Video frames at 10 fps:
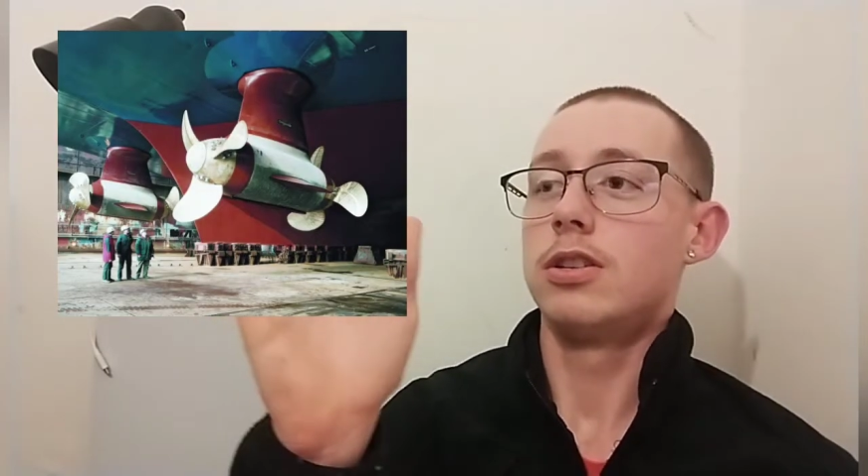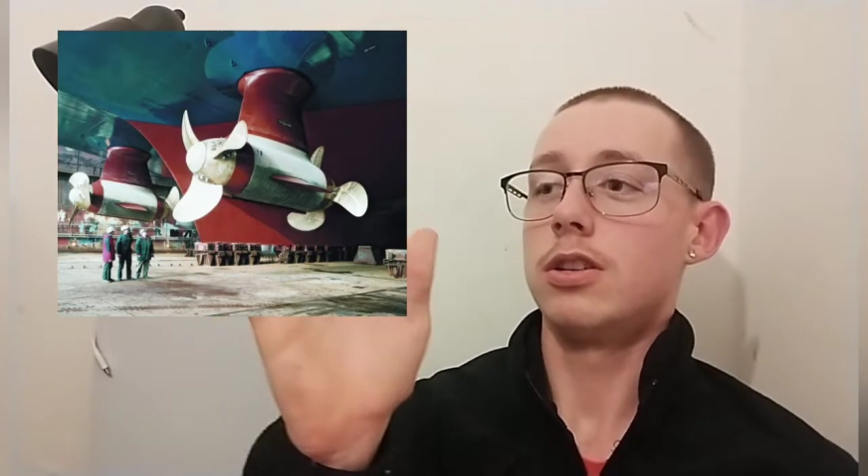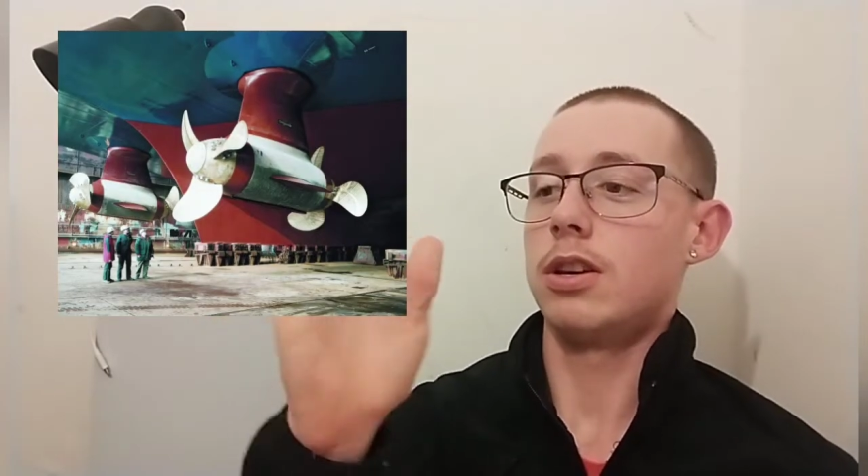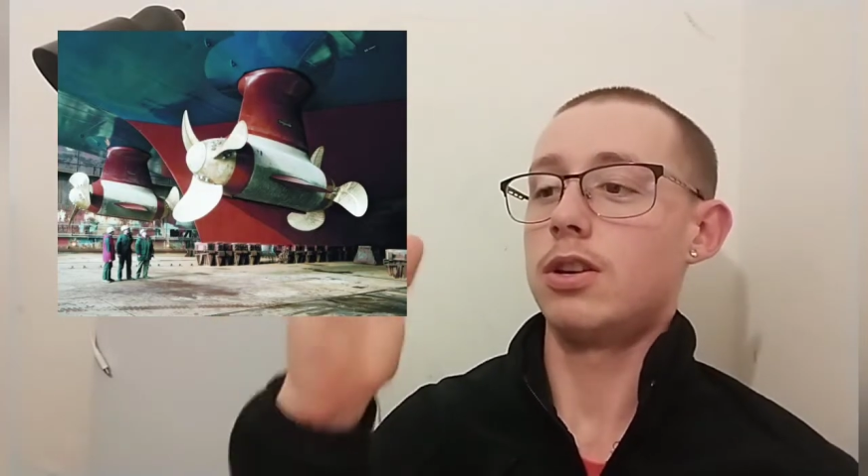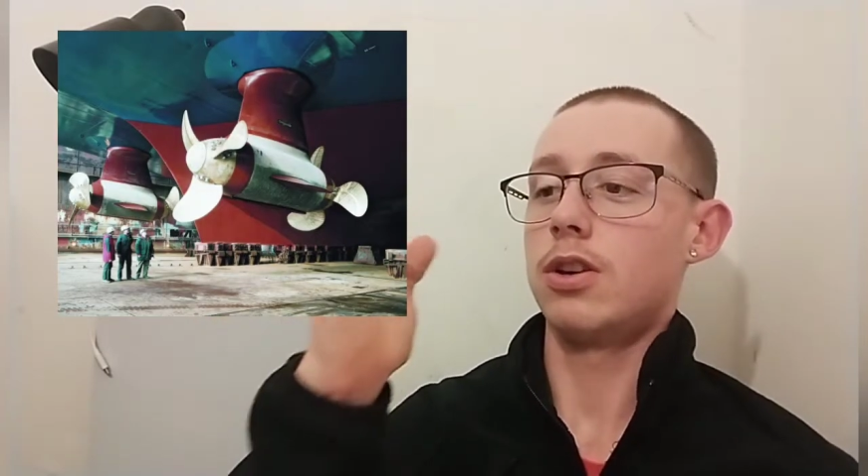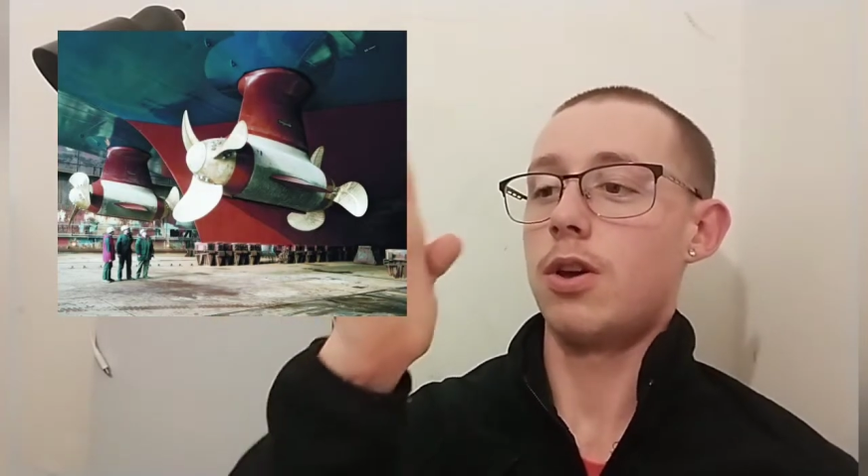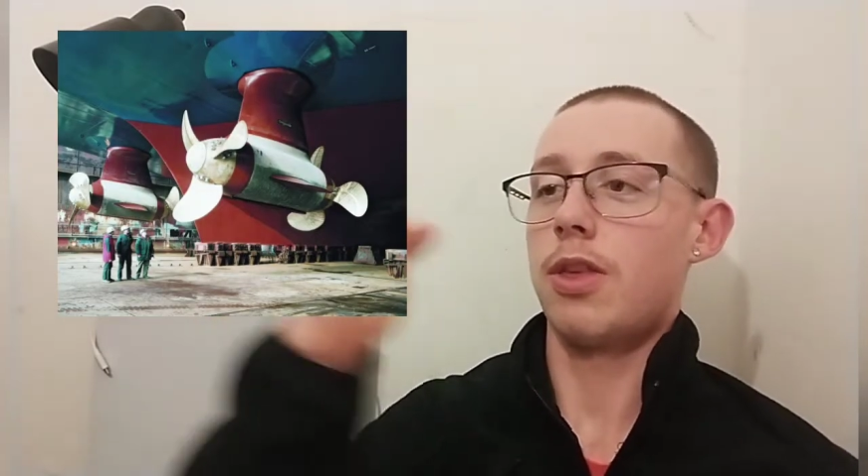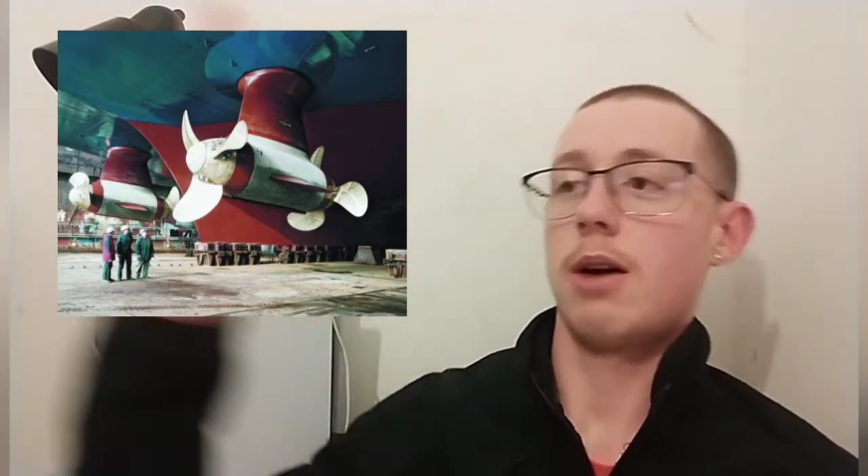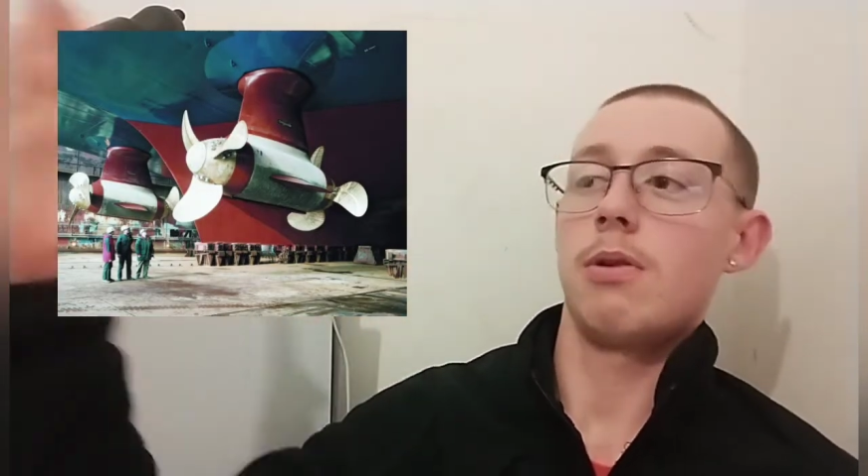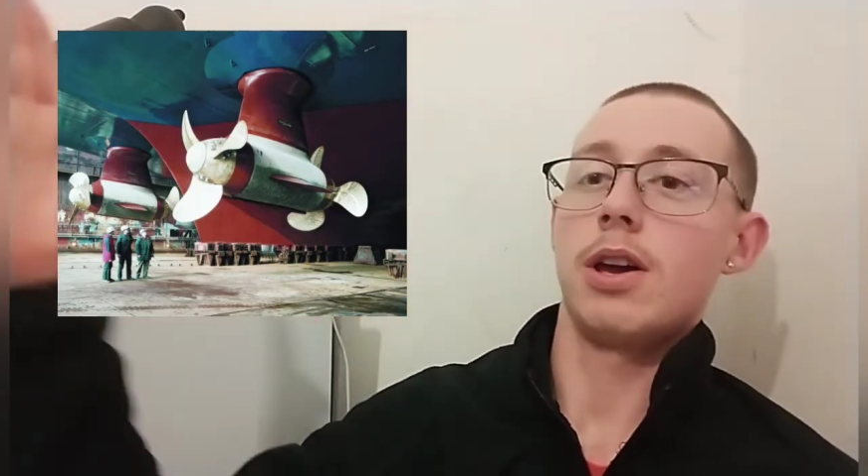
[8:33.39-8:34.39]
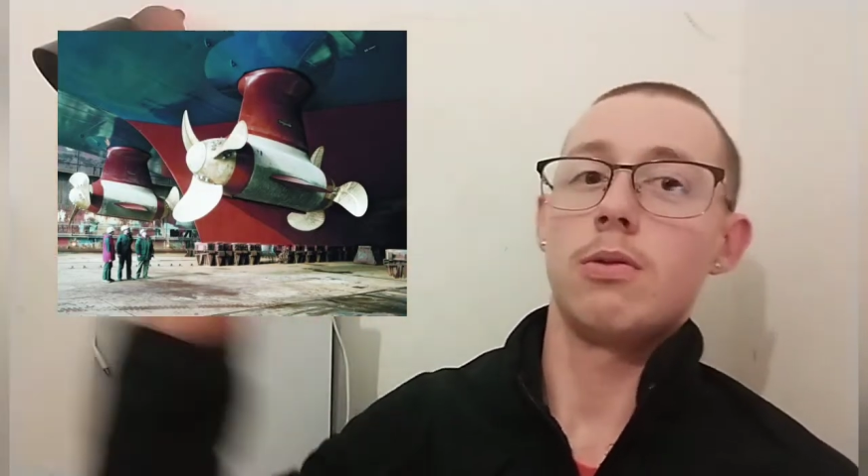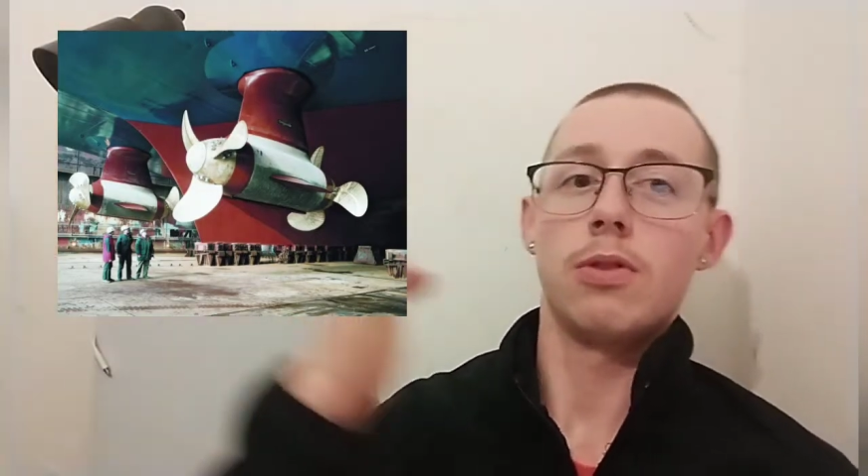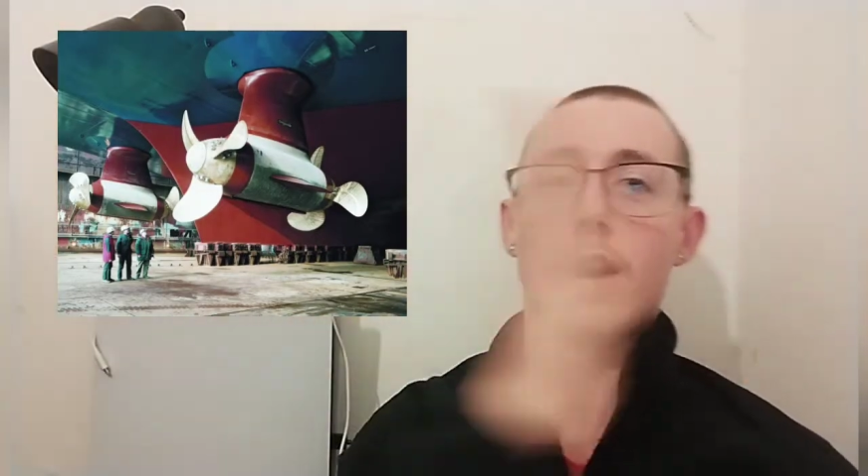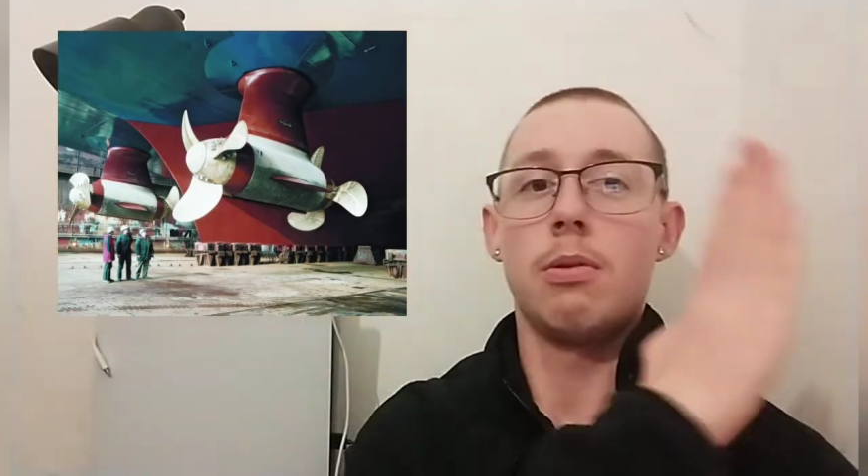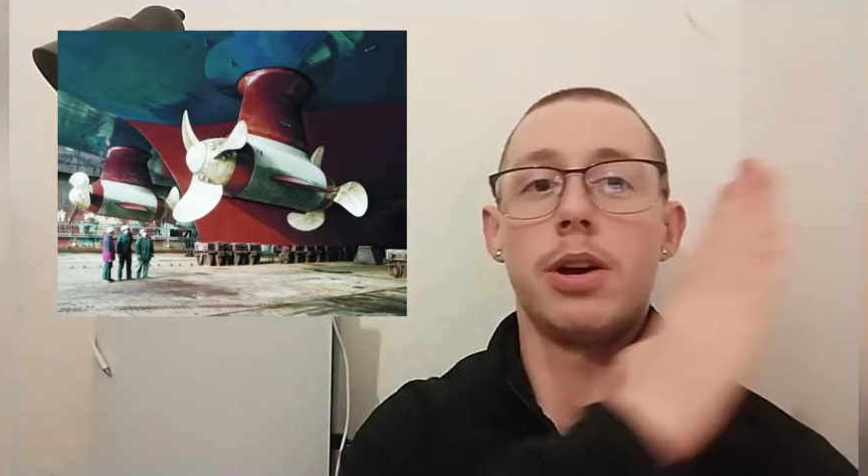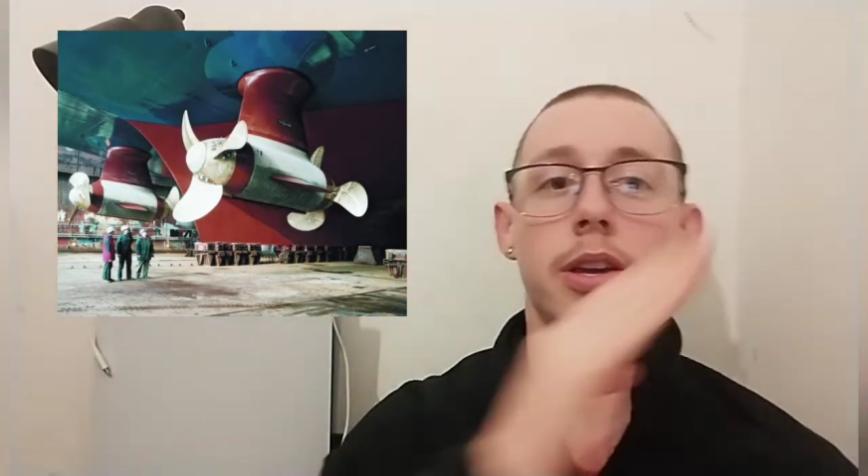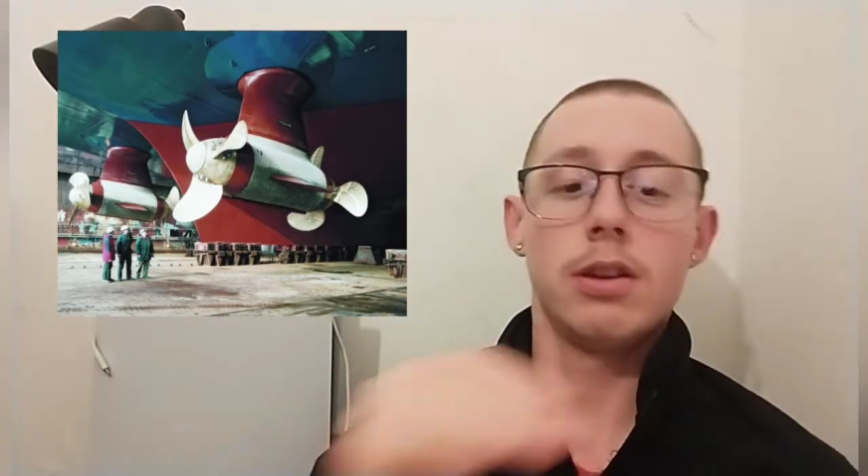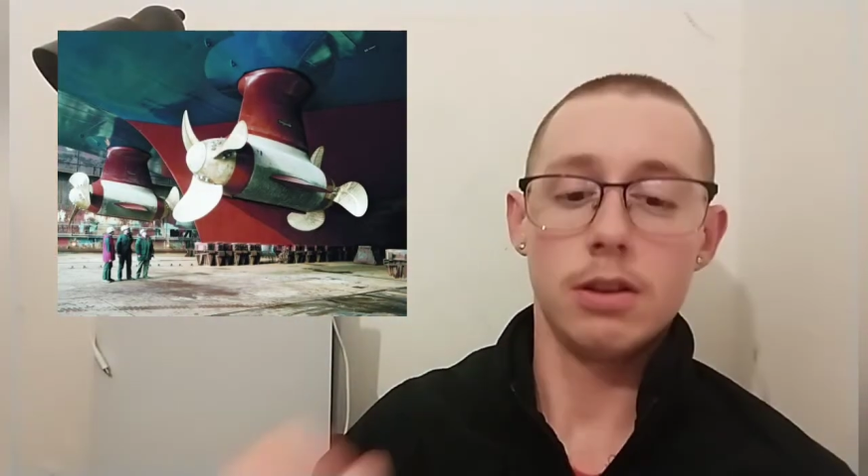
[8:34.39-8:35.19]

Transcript: So, so you can go that way or that way,